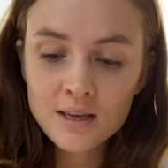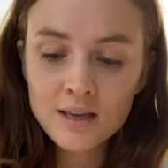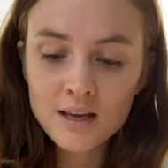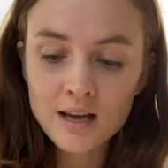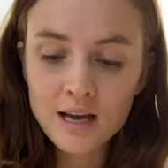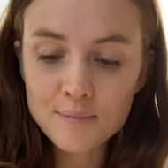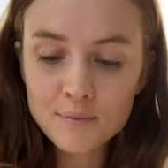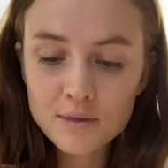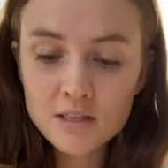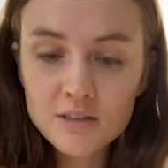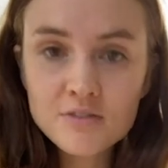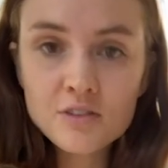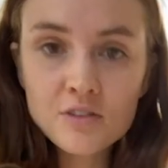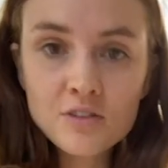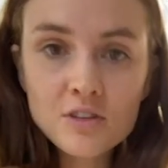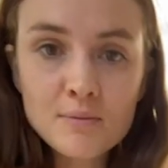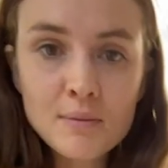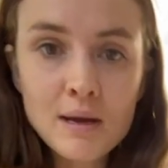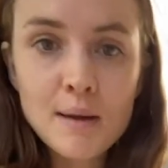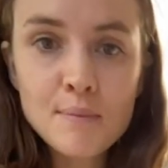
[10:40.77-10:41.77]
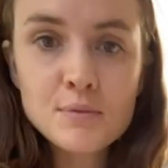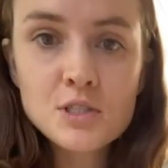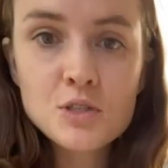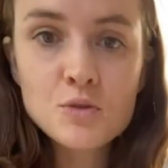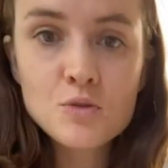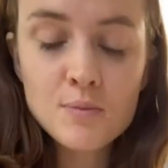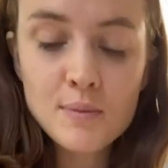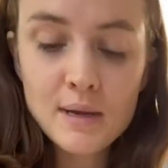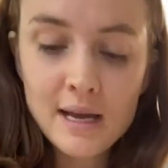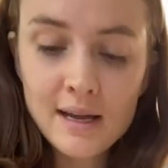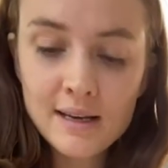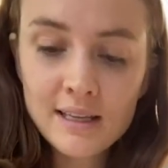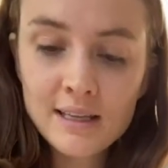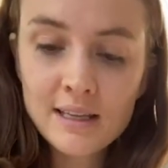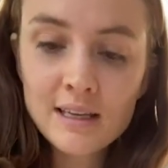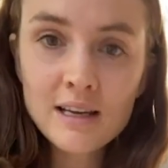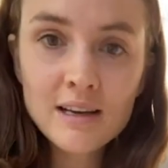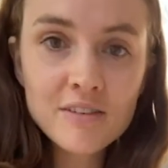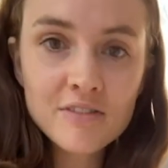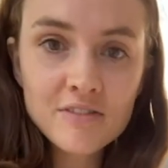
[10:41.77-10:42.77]
I'm going to fill them up to about
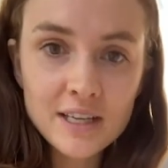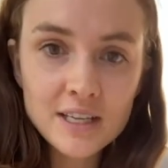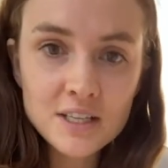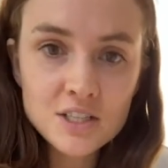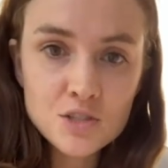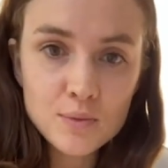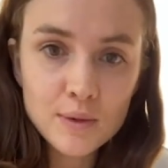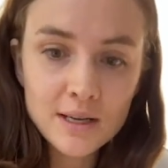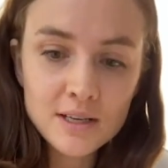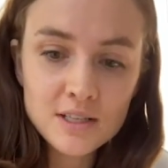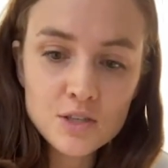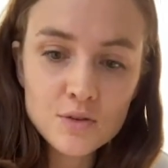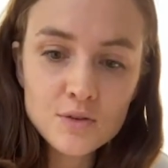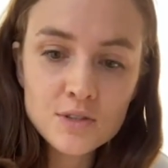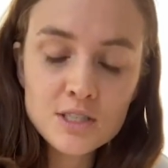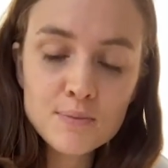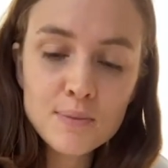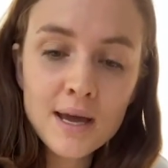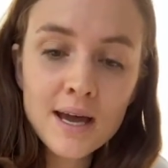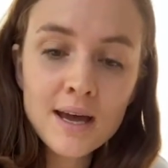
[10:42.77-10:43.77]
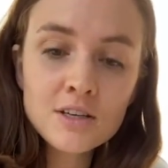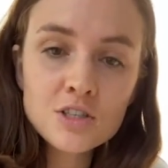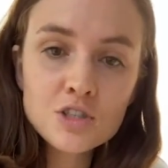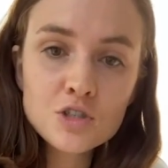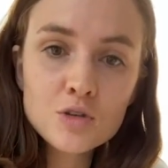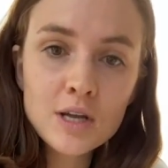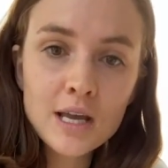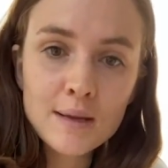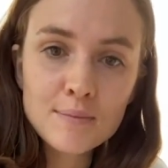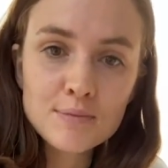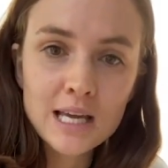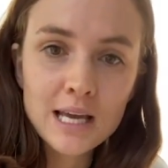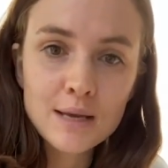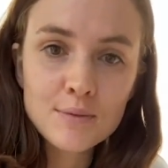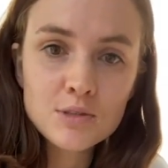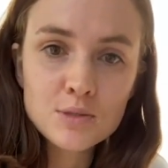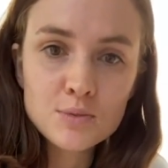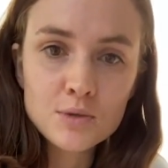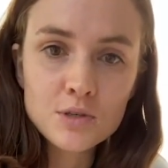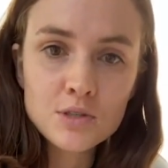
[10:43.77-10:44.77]
here for each one. So it's about 2 heaped
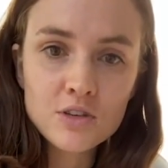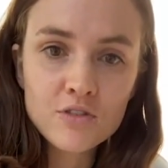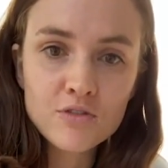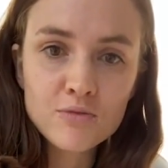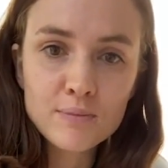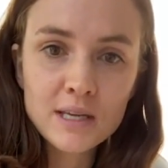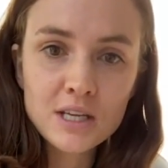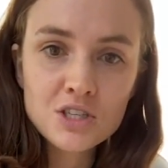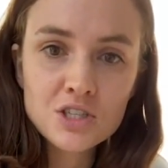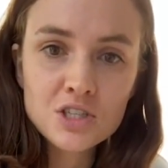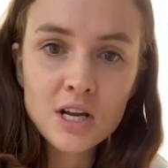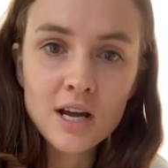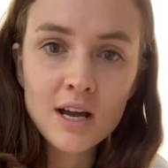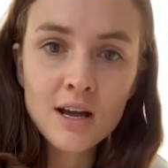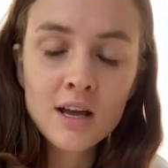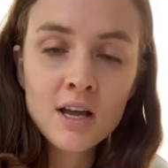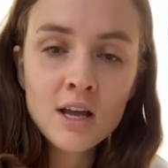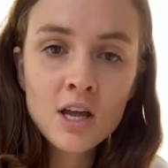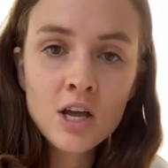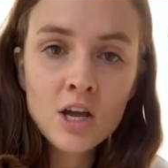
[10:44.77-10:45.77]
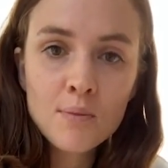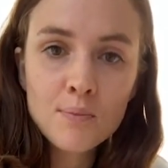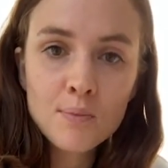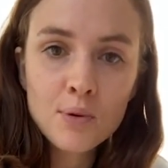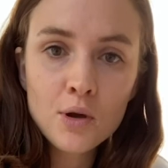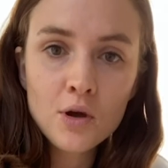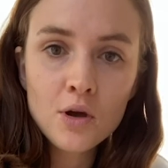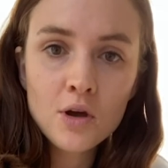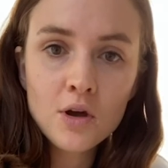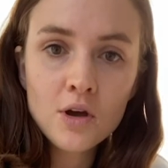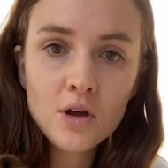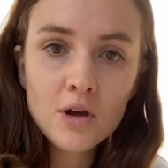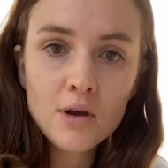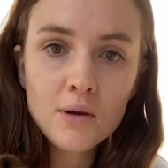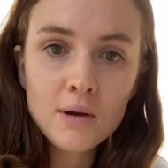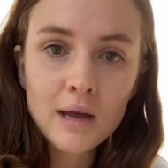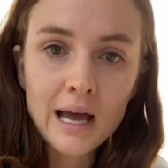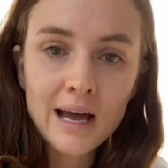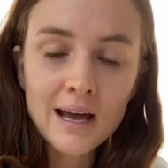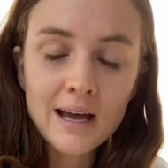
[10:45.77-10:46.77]
tablespoons of mixture per
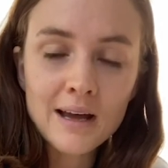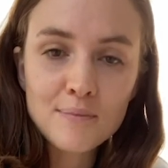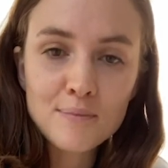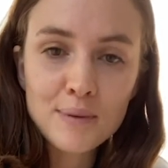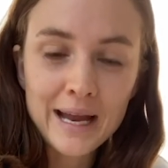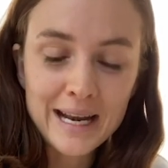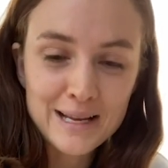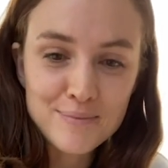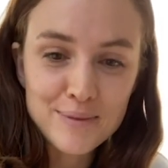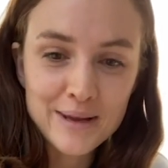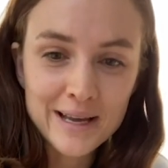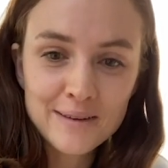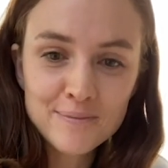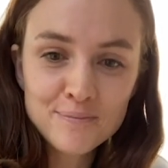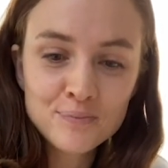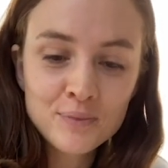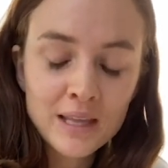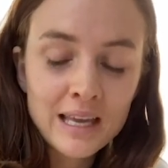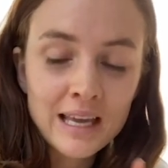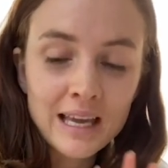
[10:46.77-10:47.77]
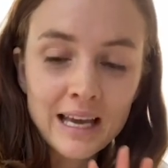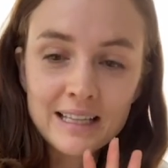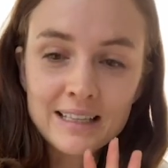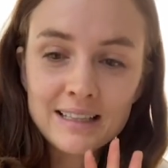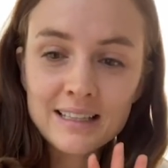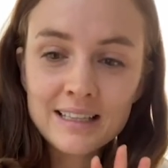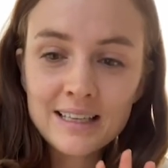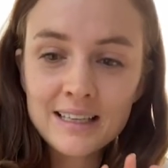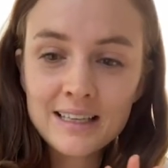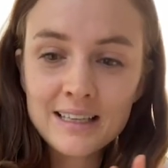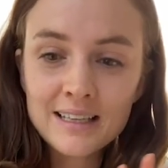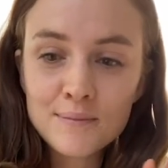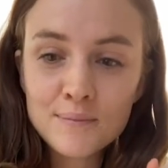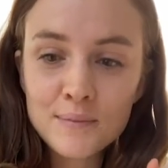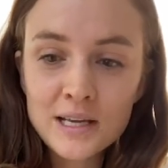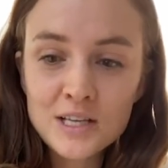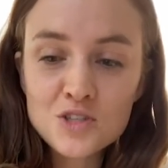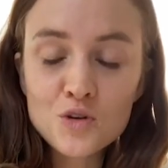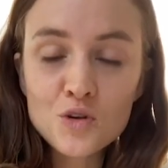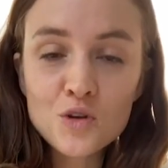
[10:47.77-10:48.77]
patty pan. And then
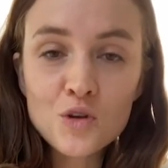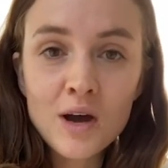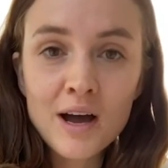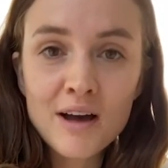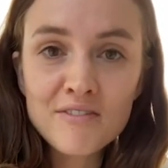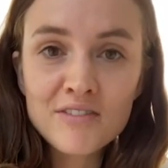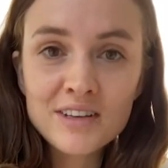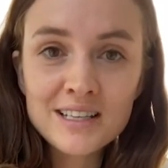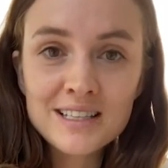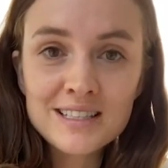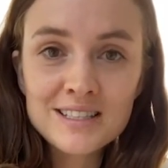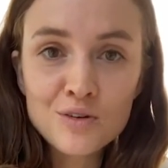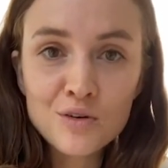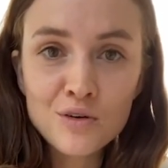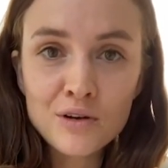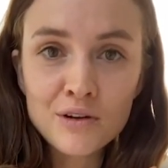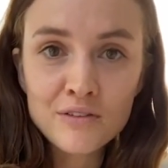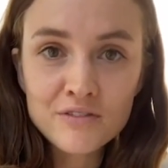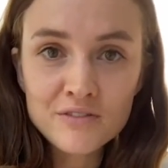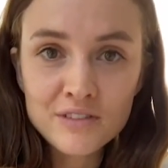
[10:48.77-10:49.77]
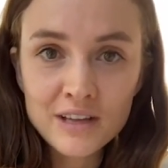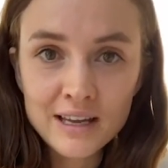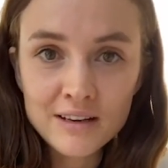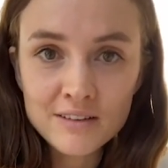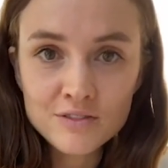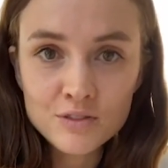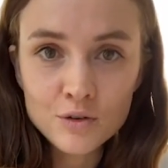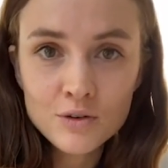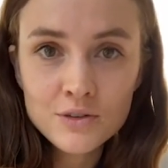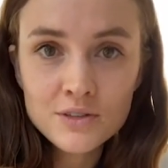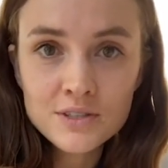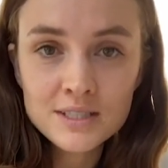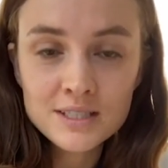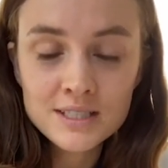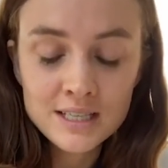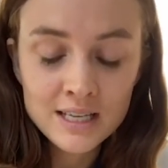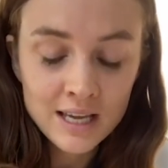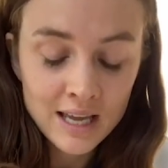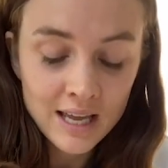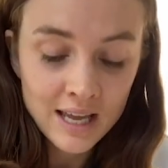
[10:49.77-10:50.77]
make sure your oven is on fan forced.
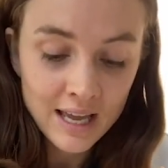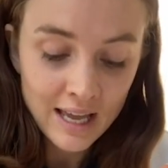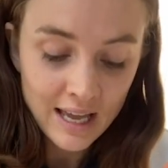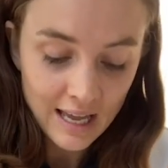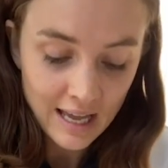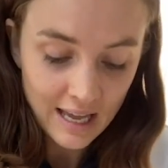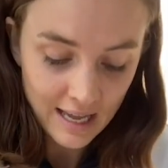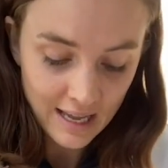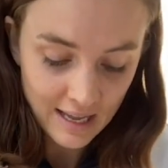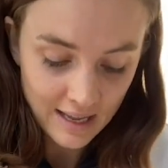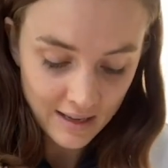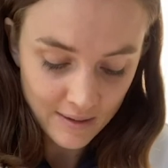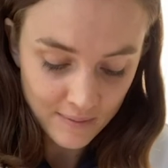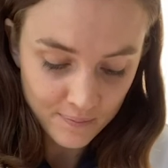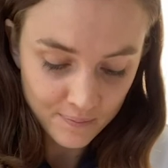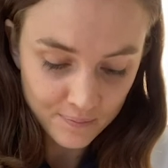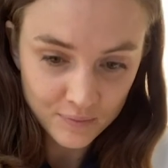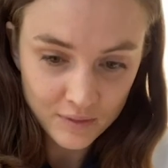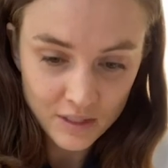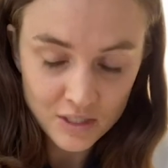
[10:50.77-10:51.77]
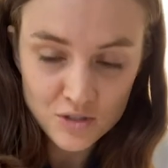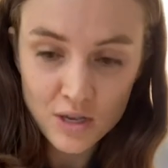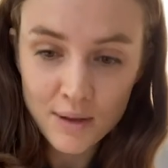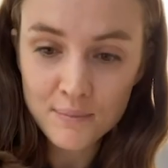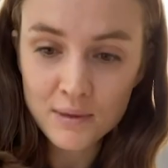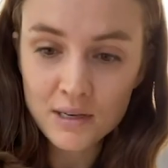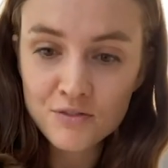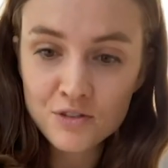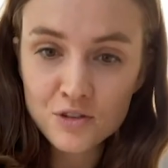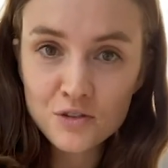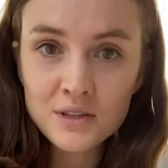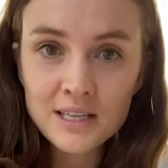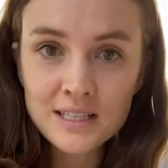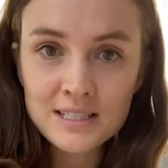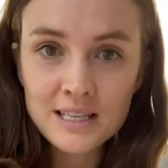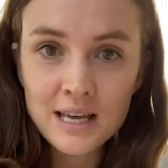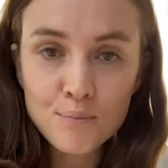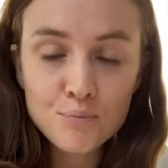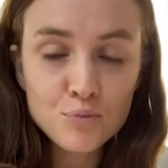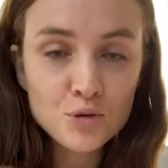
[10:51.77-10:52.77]
So I'm going to fill these
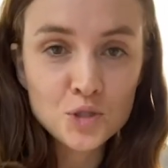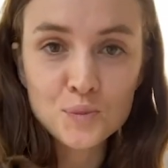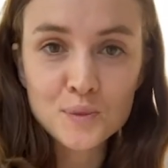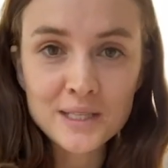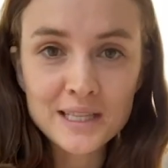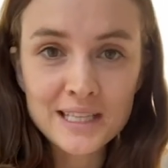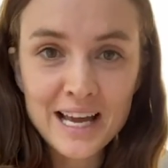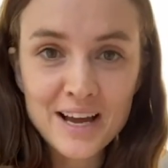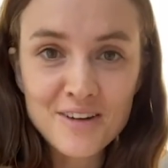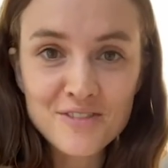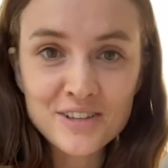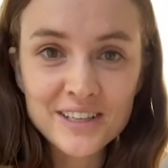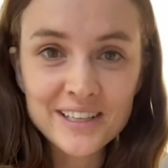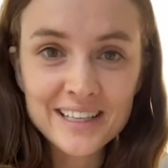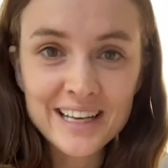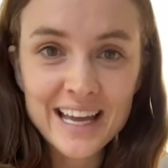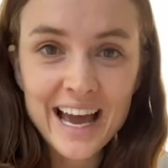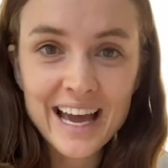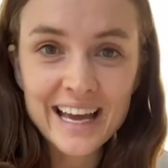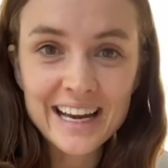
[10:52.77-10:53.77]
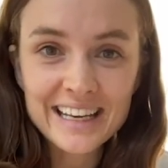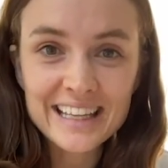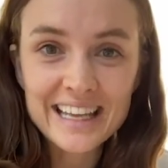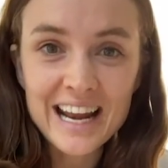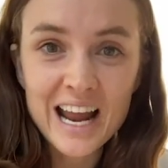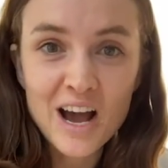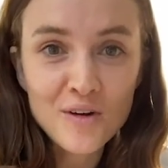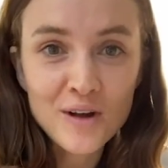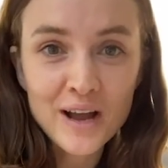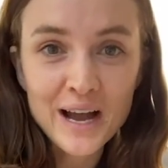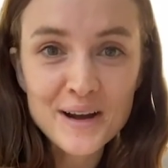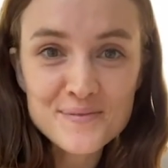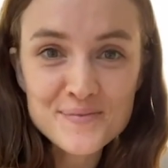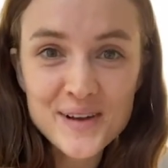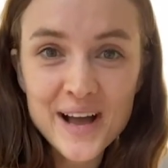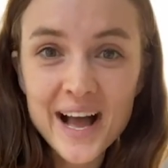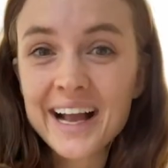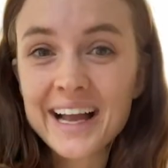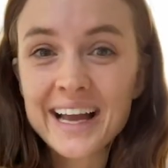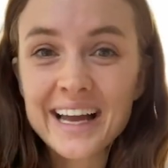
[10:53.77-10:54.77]
up, put them in the oven, and then I'll come
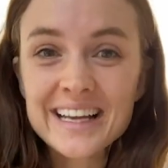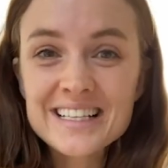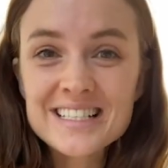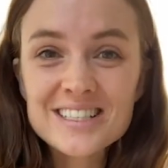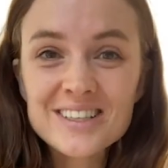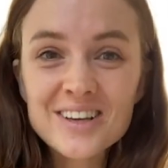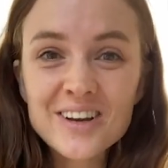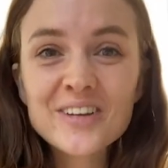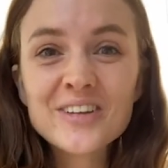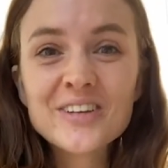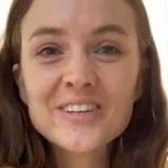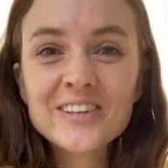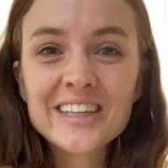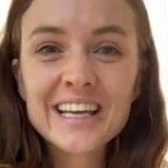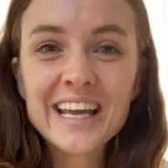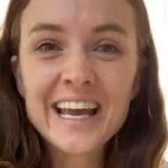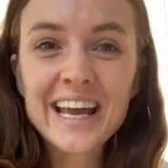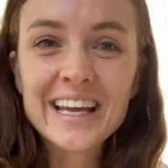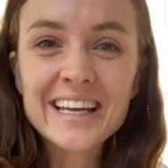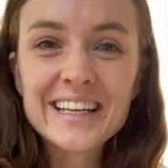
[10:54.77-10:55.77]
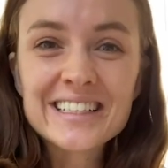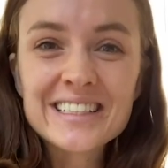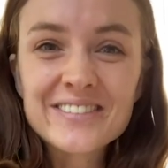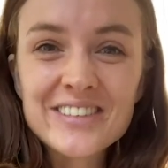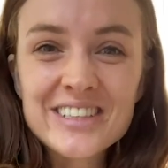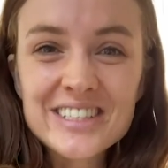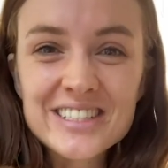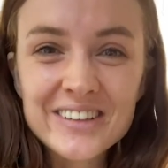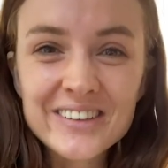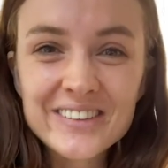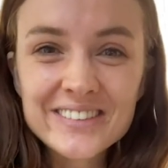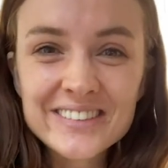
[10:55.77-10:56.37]
back and show you the end result.